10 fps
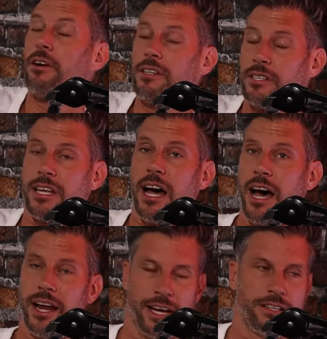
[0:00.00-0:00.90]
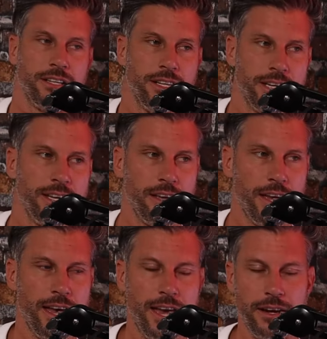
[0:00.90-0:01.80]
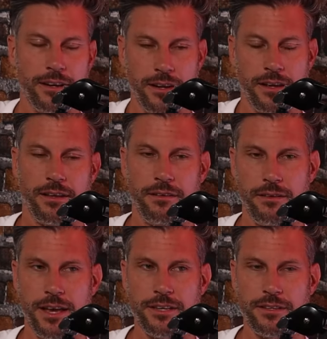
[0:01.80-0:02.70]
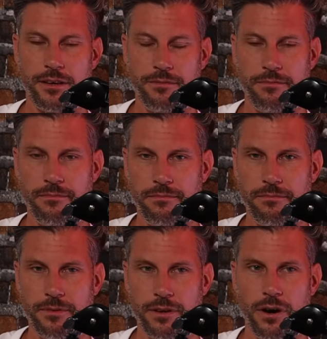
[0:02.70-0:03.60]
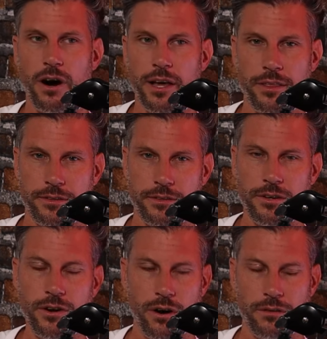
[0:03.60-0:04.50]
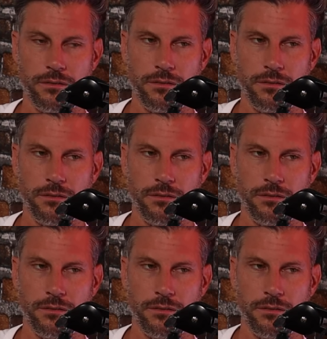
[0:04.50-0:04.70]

start, actually. Right, and as a guy that's not.